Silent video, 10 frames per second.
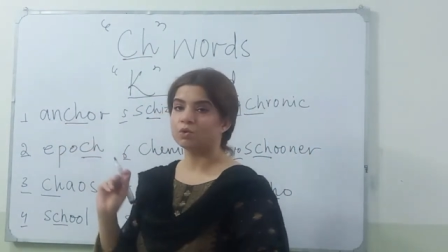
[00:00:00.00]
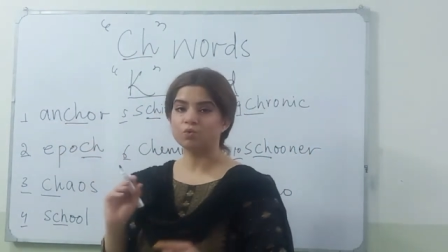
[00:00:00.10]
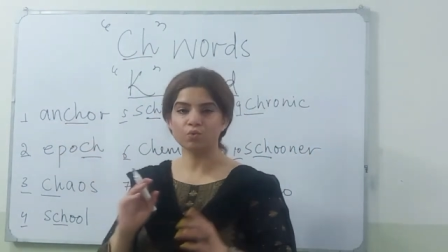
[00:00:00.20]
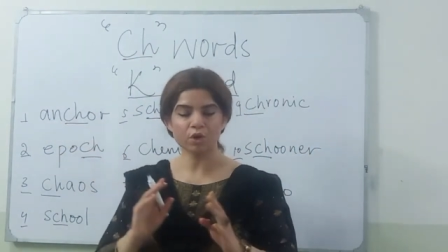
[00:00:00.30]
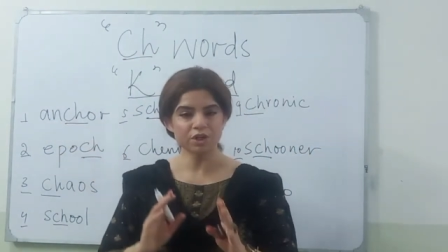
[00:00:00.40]

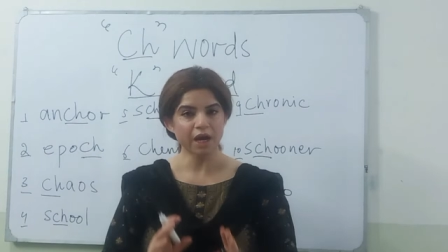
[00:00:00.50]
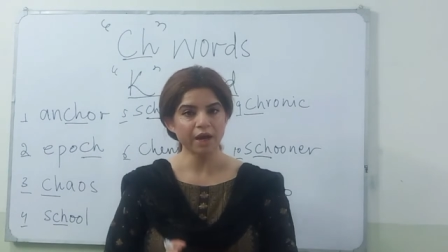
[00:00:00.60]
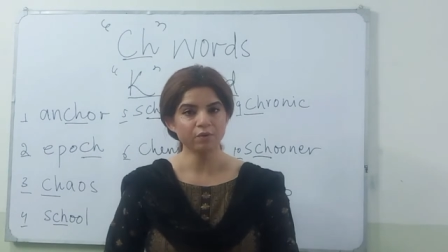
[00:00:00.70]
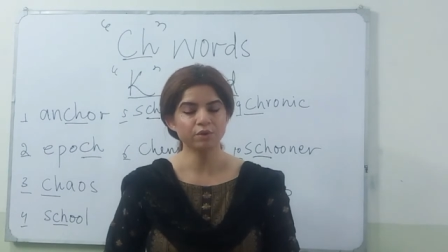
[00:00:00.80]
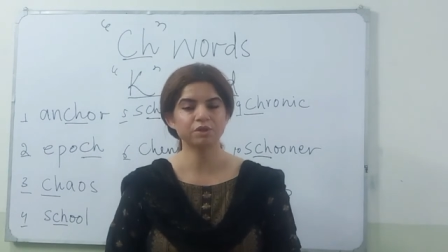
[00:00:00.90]
What
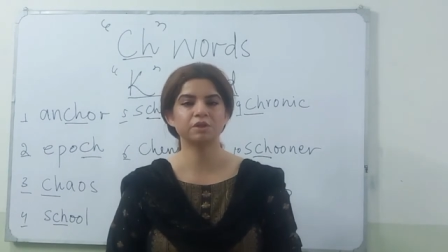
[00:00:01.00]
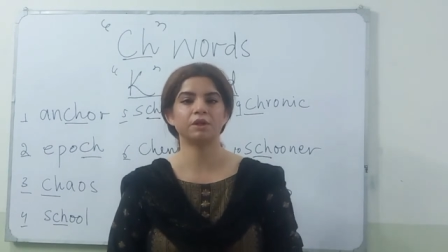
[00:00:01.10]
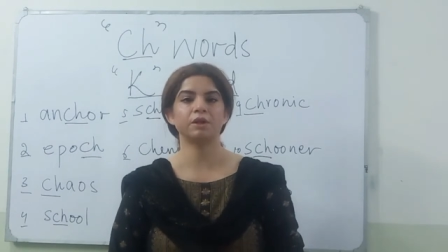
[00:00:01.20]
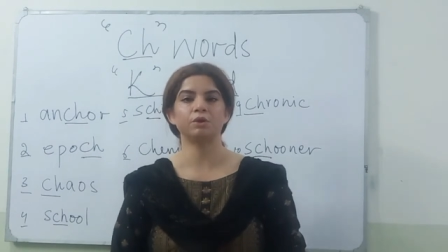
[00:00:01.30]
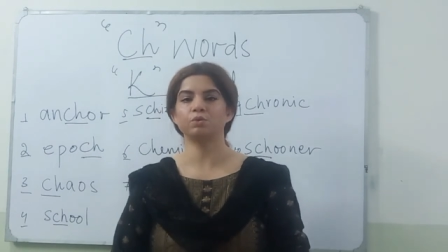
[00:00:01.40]
I want to
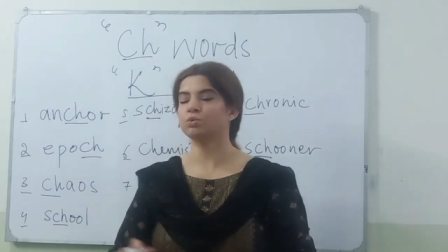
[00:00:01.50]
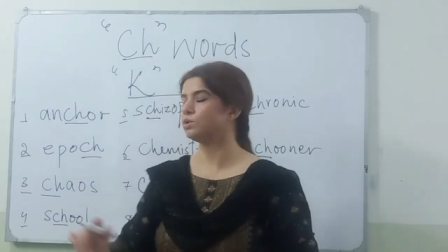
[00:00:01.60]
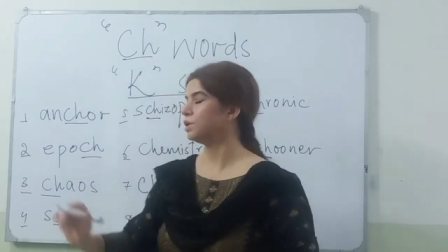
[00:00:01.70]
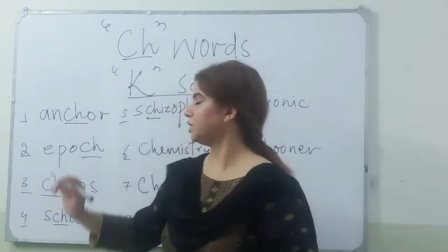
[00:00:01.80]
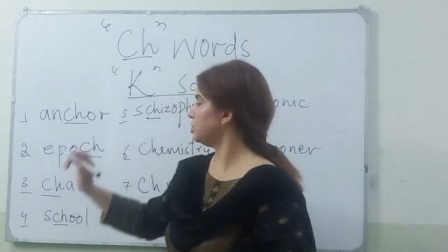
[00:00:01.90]
tell
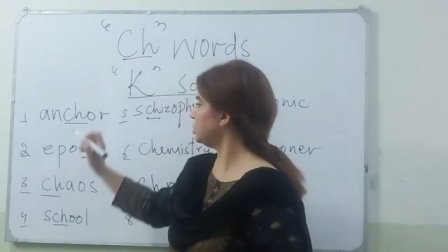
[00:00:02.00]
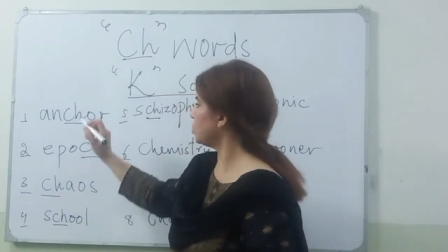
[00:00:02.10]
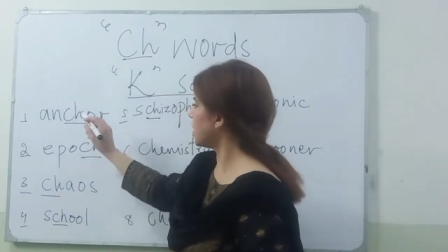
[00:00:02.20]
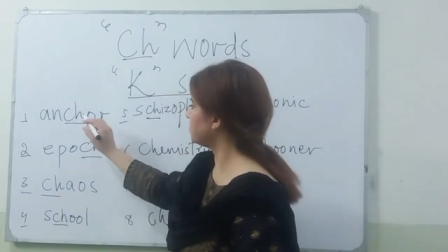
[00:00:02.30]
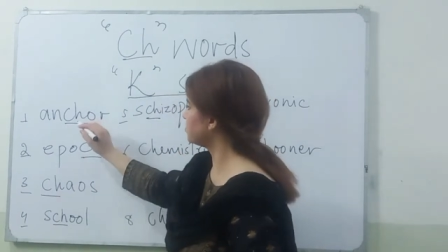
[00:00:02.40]
you that you
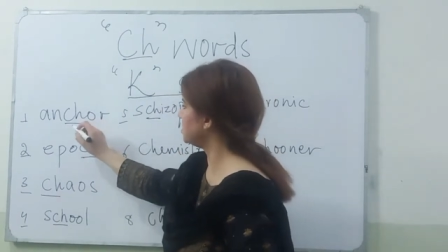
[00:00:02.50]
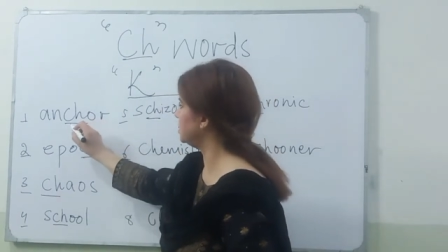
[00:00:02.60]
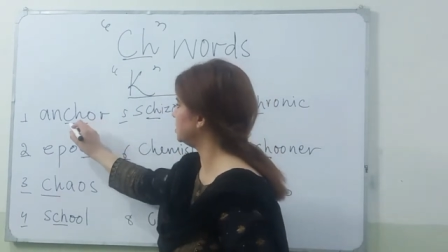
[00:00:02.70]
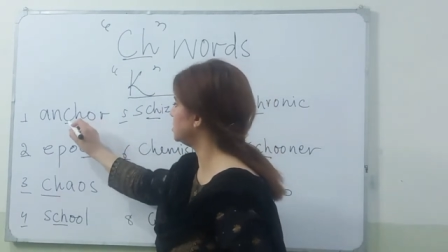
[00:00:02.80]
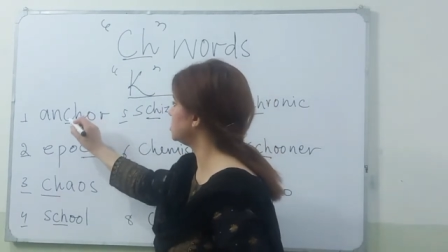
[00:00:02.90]
have
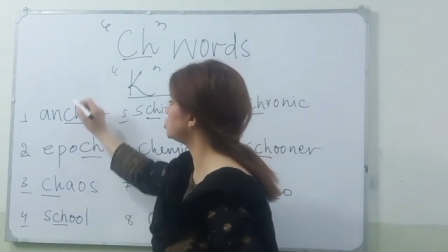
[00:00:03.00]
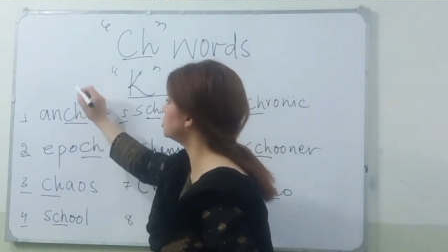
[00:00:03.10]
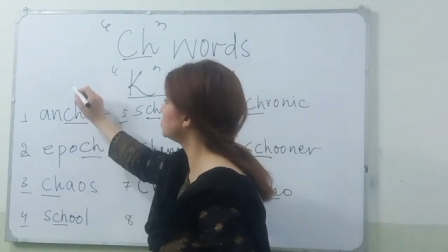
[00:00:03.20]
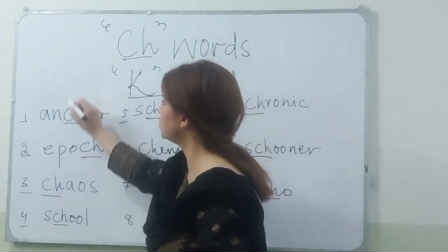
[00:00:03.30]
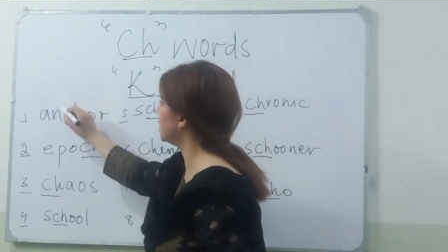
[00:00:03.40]
seen these
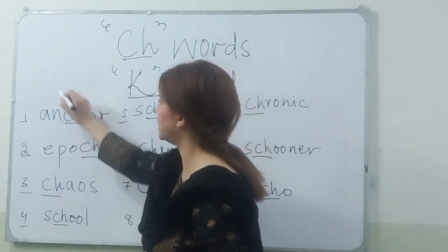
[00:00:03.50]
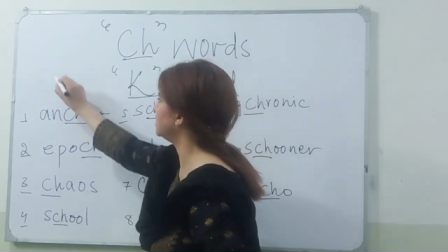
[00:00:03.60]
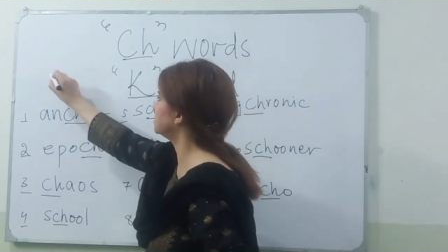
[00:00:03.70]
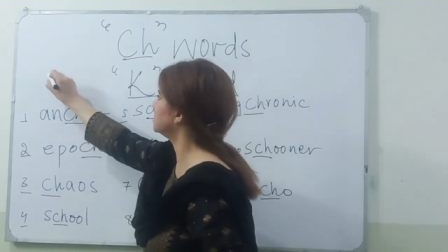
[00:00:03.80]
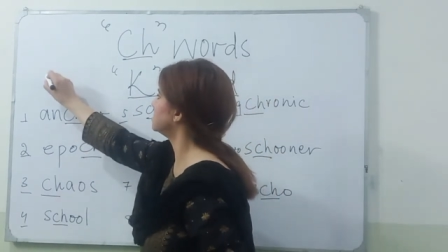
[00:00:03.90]
two
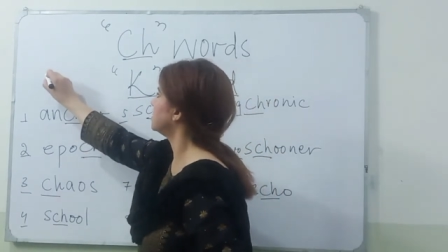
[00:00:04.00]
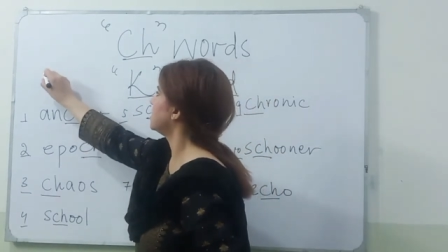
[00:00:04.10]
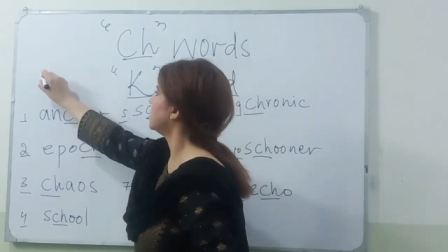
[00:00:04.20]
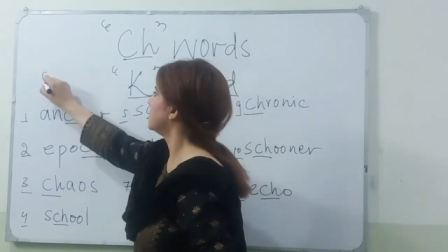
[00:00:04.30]
letters,